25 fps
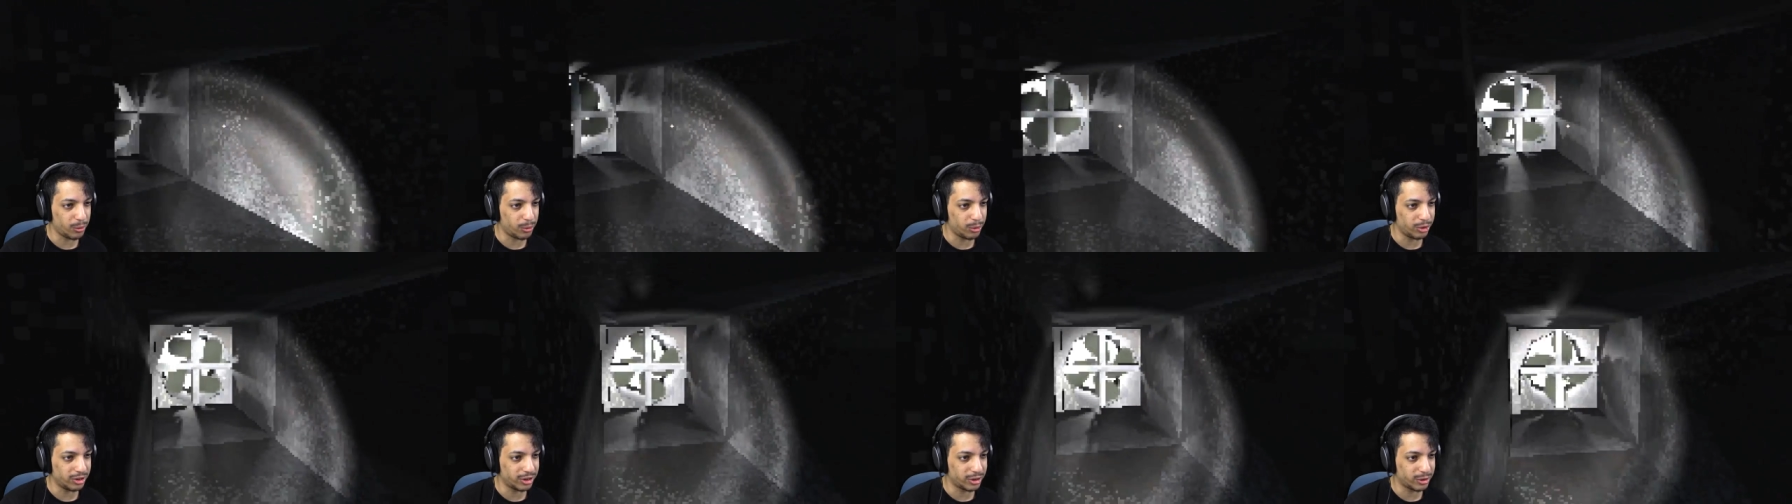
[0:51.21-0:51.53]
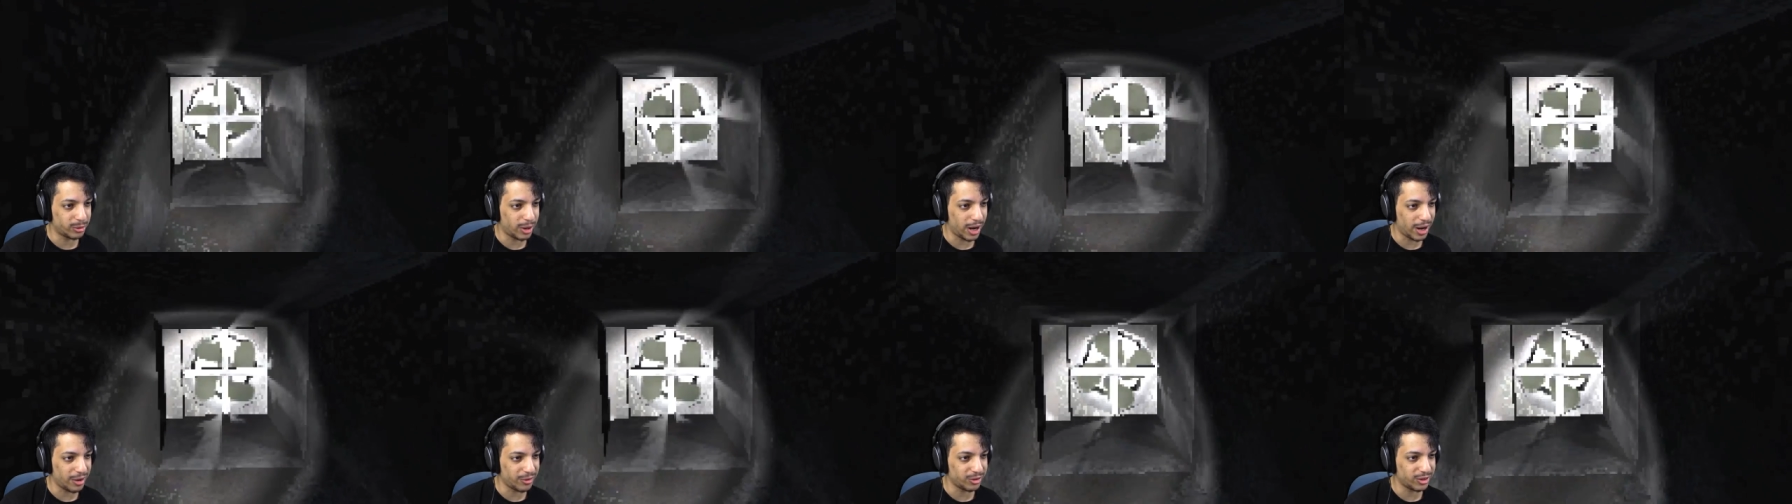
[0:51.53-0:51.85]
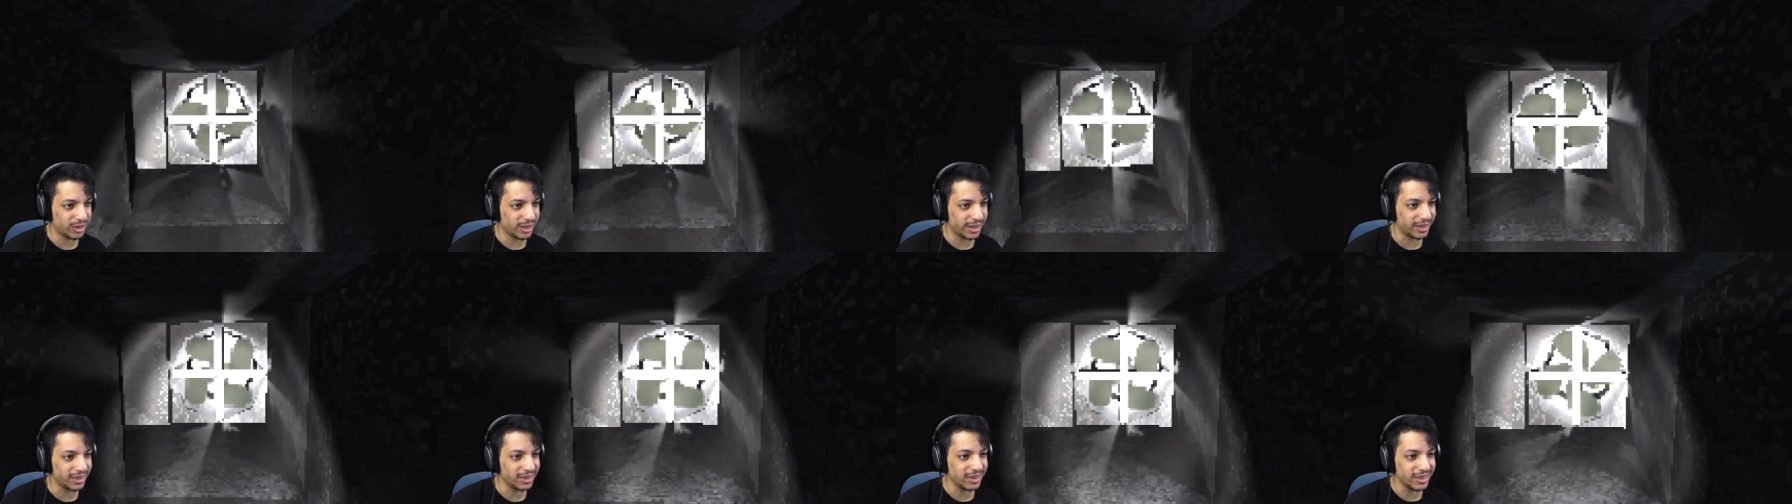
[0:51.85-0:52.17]

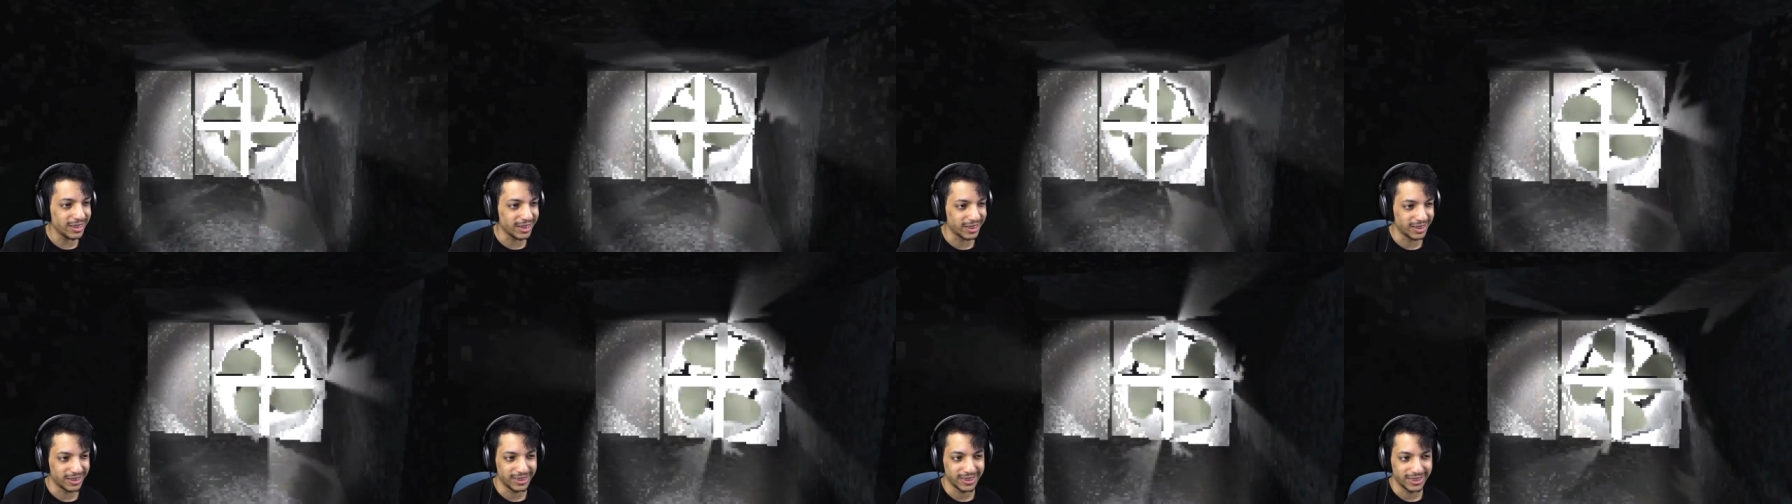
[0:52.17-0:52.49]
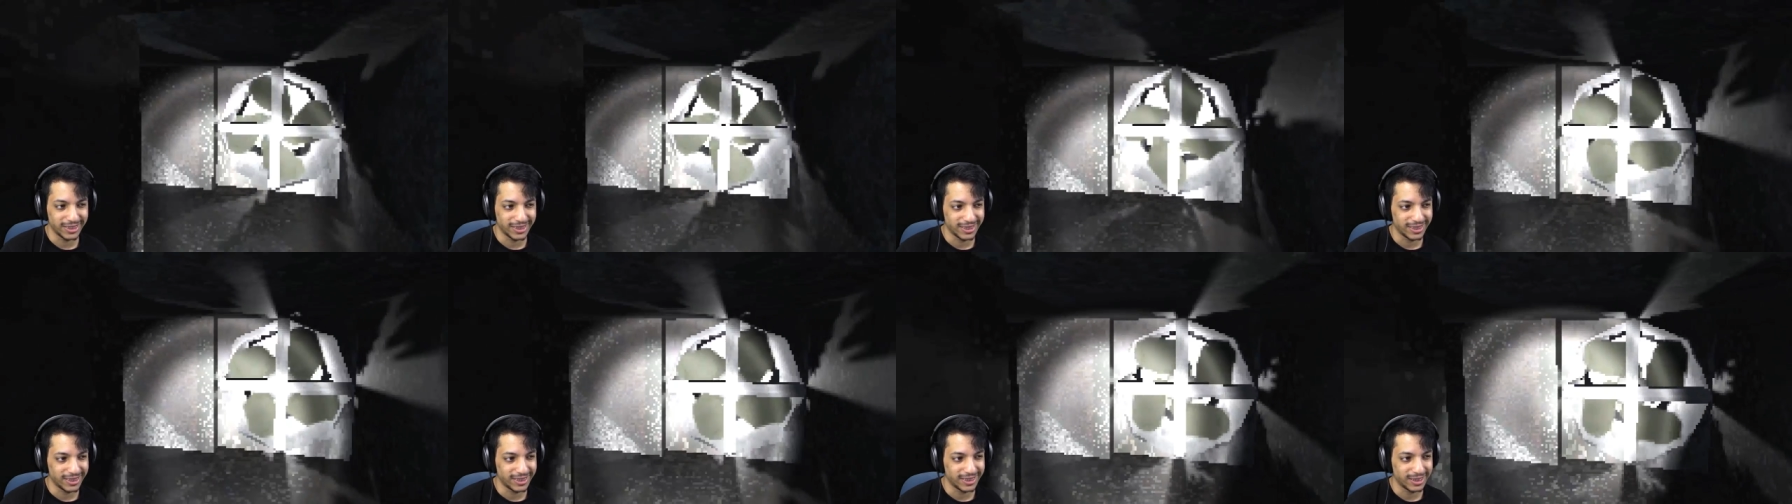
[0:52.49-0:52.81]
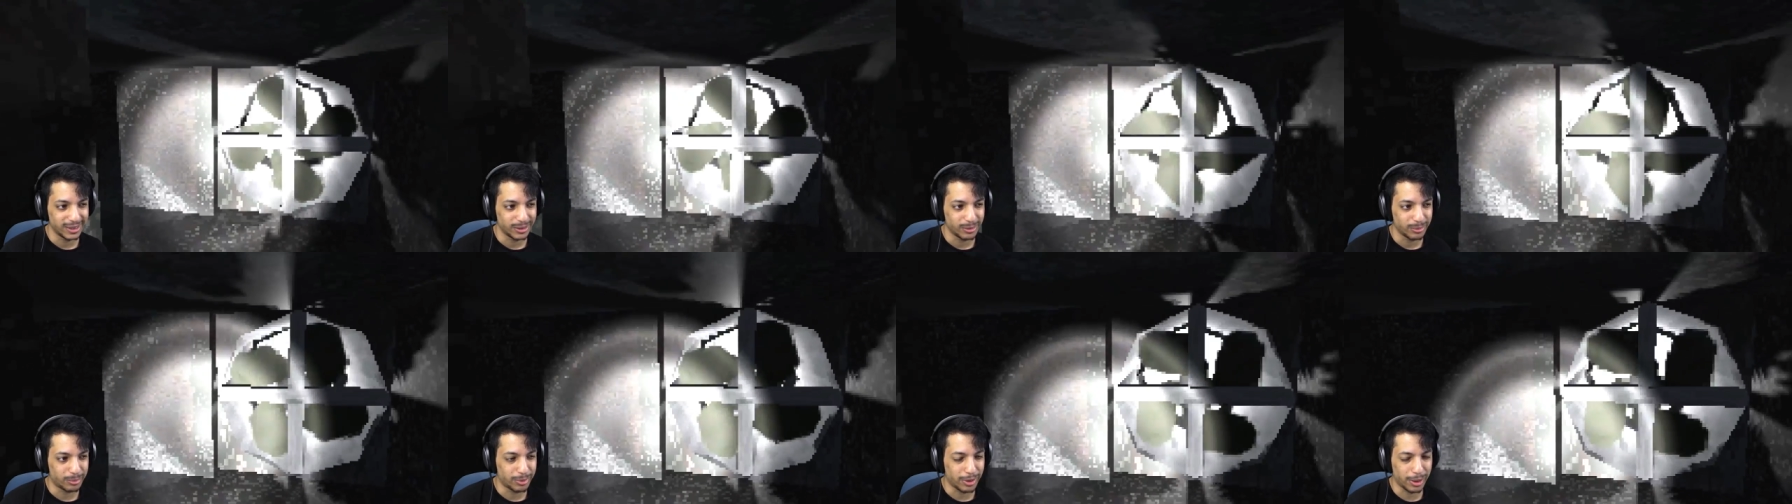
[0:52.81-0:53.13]
Woodcraftian?
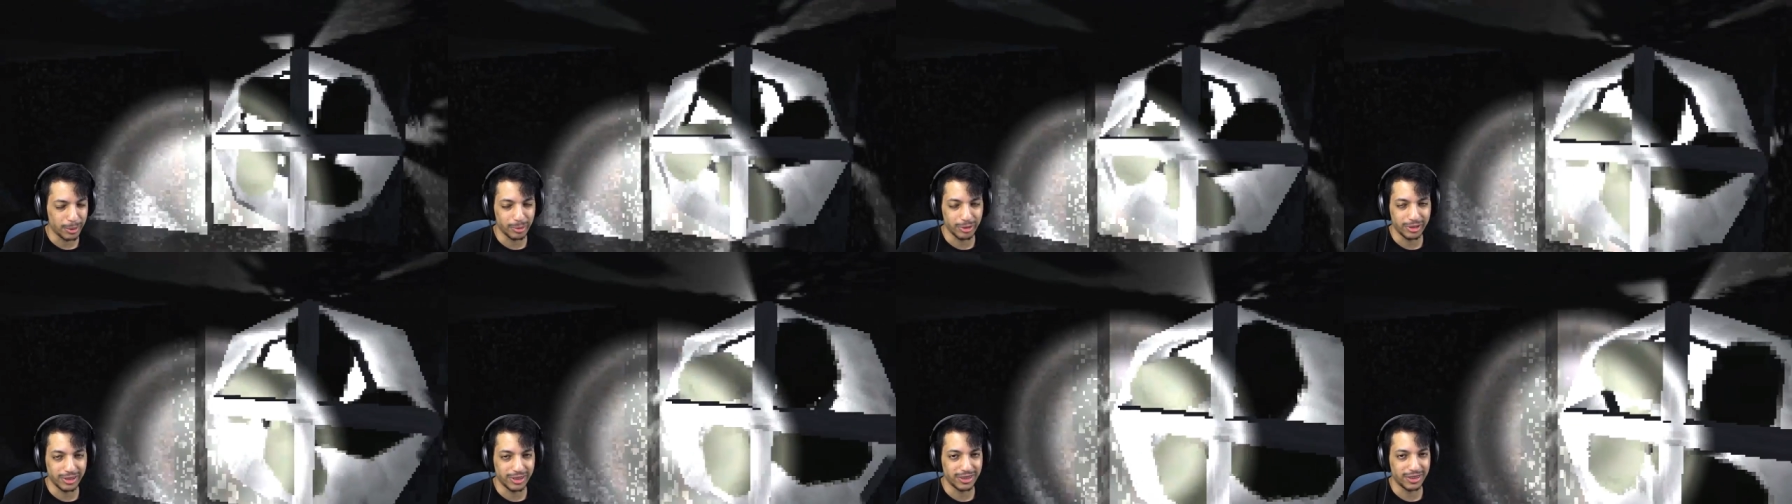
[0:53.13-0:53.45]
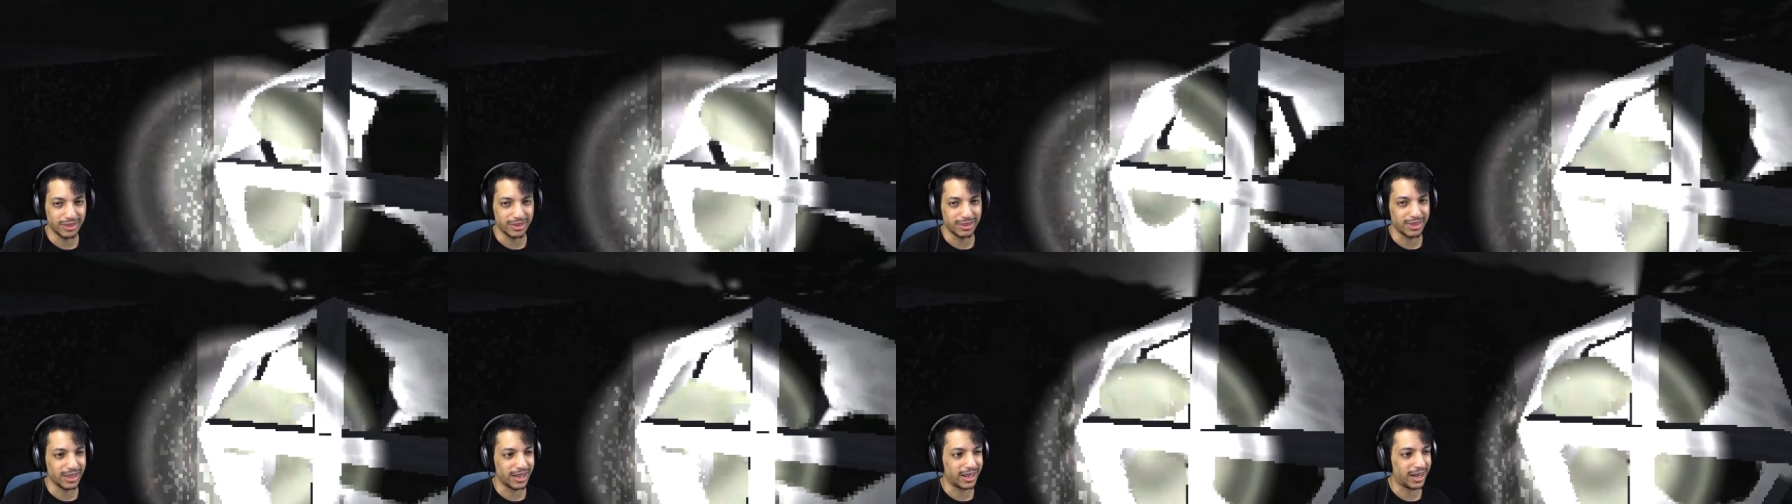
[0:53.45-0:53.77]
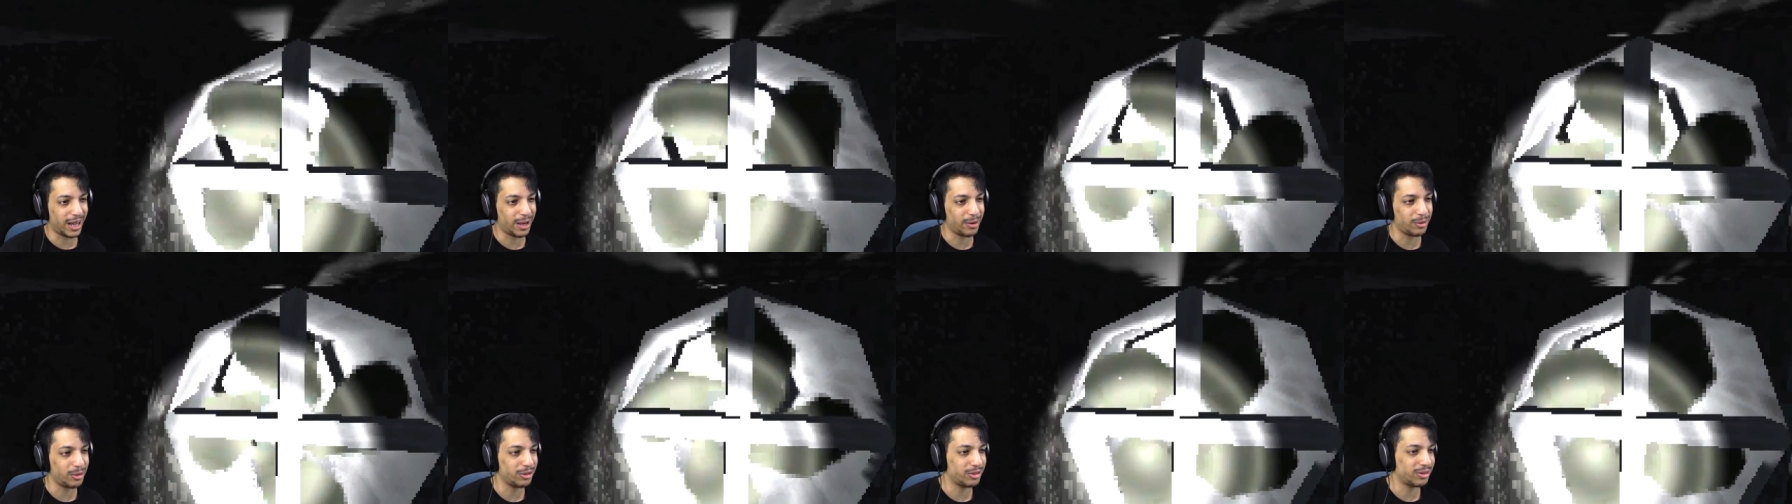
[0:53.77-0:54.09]
Probably this is not
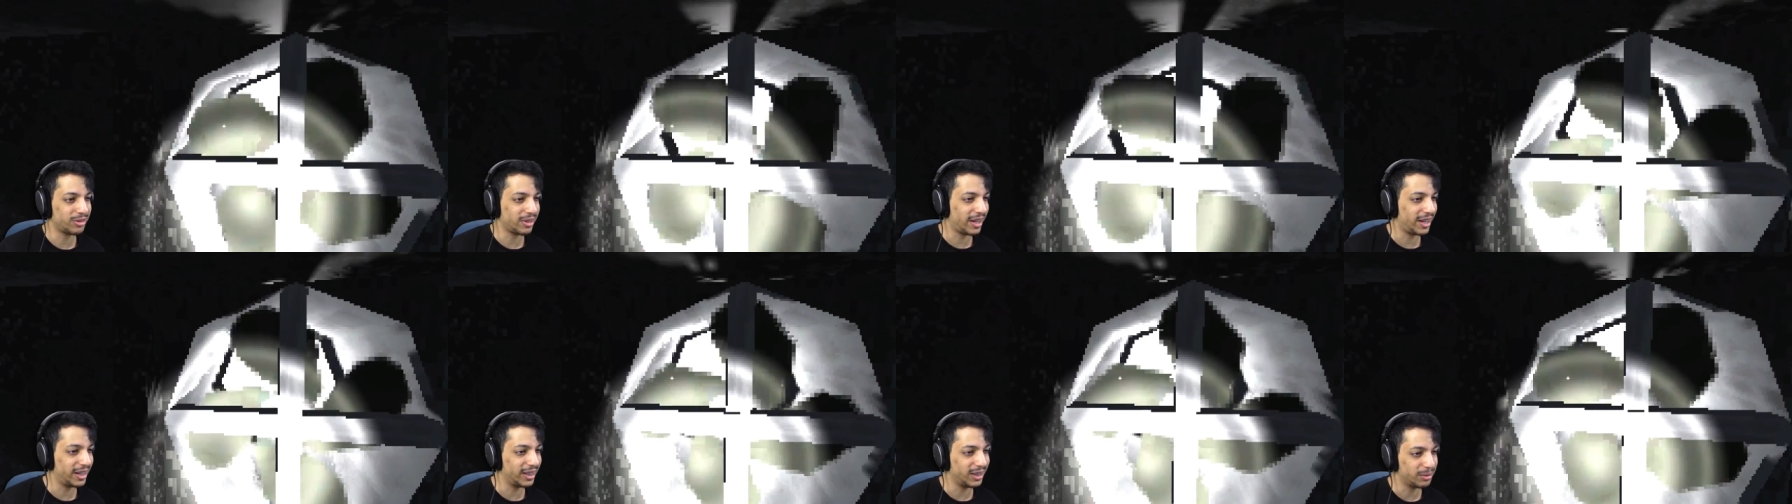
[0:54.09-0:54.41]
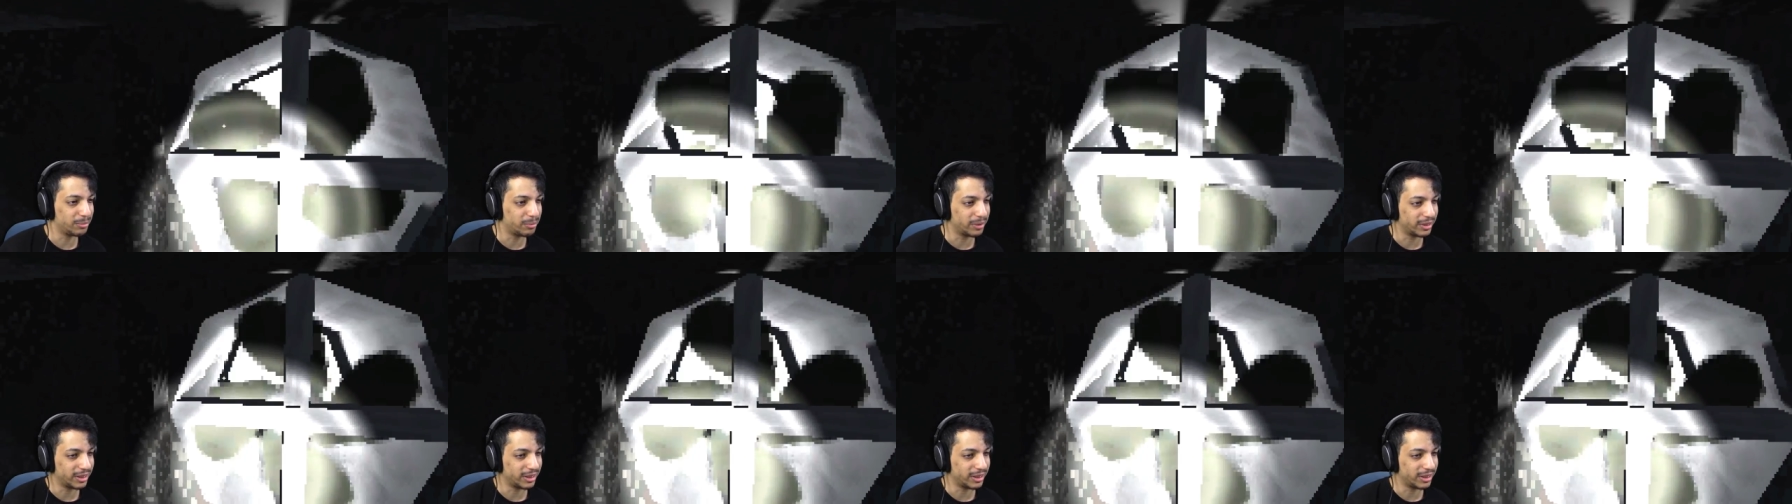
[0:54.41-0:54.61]
how you say it,